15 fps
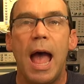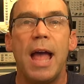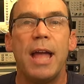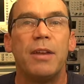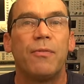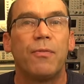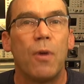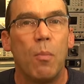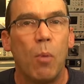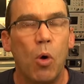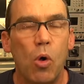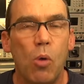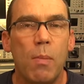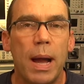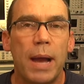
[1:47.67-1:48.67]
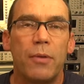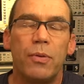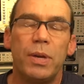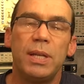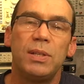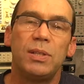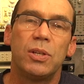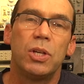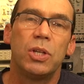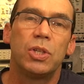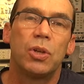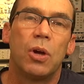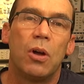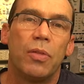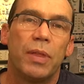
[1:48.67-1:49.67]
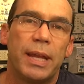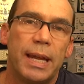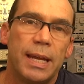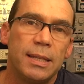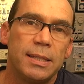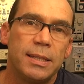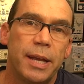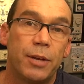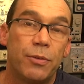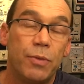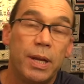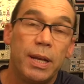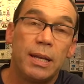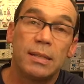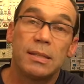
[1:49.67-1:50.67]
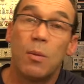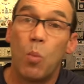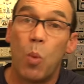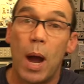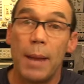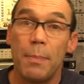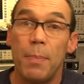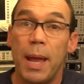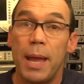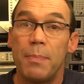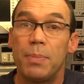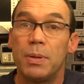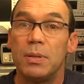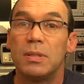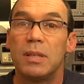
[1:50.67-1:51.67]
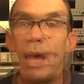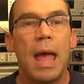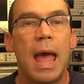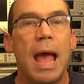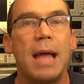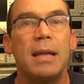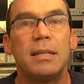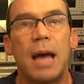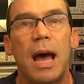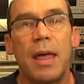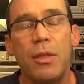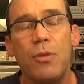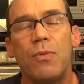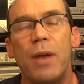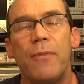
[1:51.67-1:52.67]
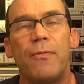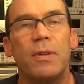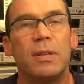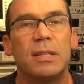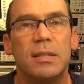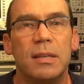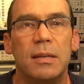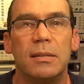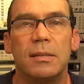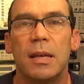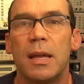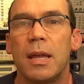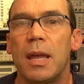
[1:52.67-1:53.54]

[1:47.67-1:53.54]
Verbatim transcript: And from all my research on the internet, reading some white papers and other references,